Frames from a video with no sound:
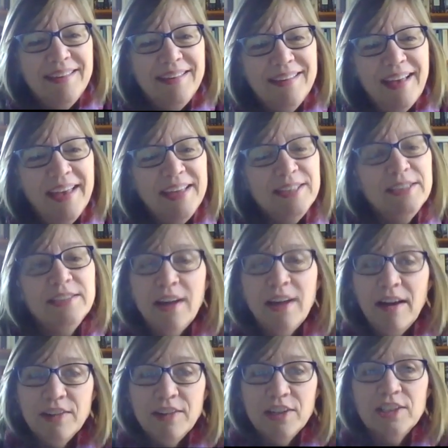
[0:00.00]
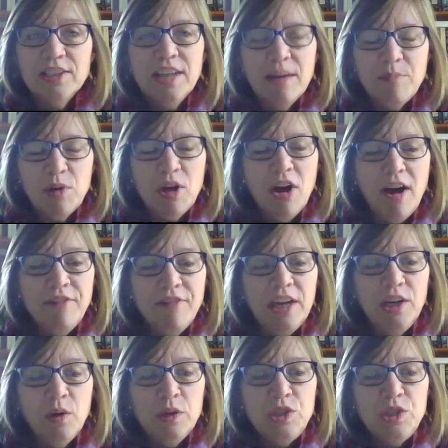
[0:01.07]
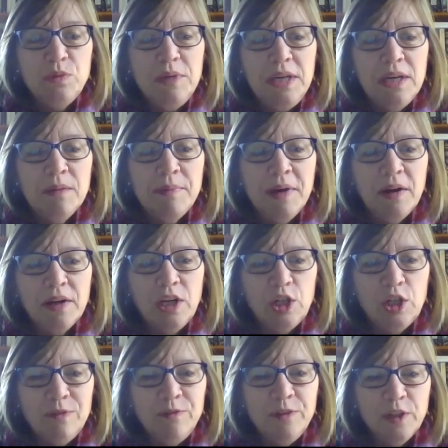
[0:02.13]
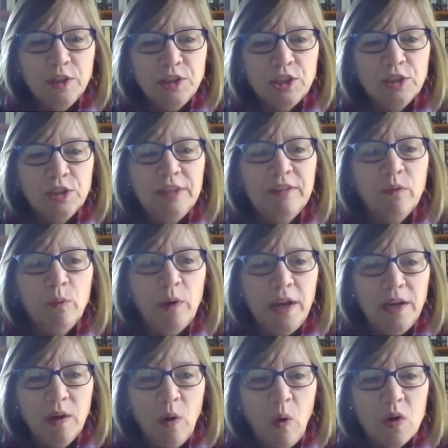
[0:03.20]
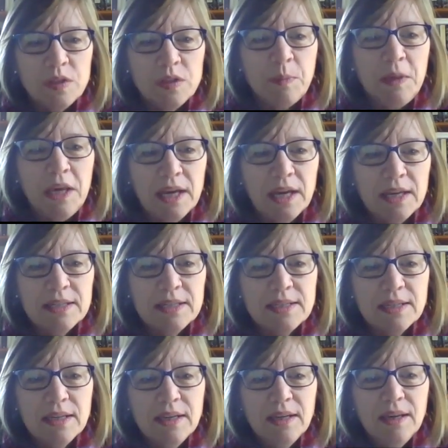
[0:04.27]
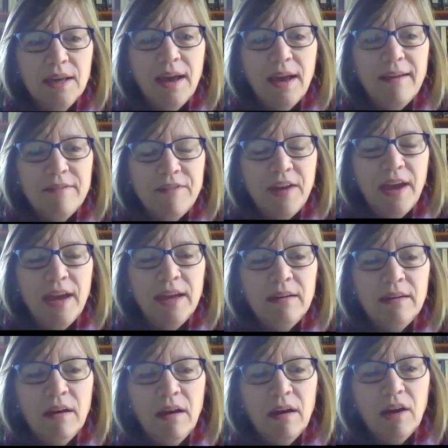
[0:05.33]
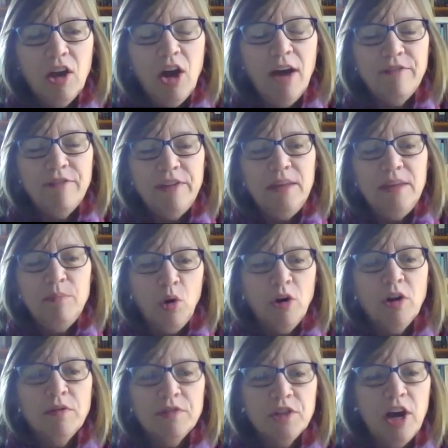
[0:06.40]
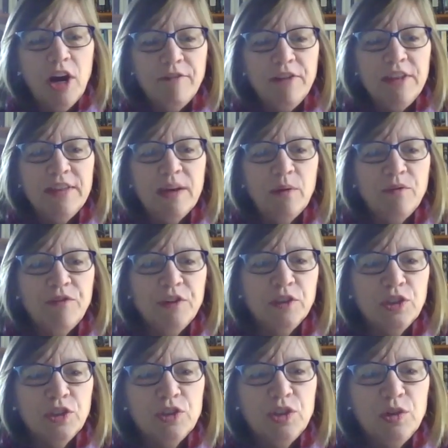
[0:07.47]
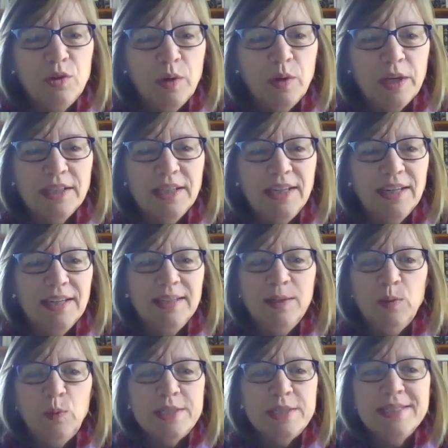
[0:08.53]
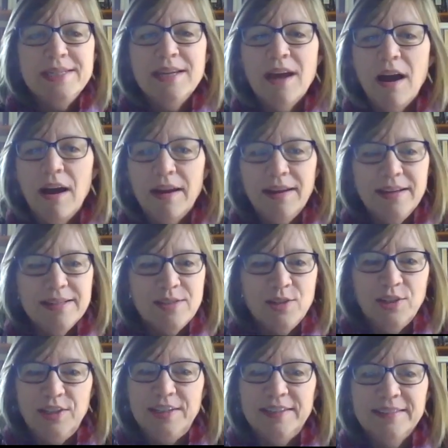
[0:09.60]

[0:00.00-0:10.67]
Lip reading: I love a good cup of coffee. I know what you mean about a good filter and the right holes because I've had pour over coffee that filtered too quickly and it was not as good.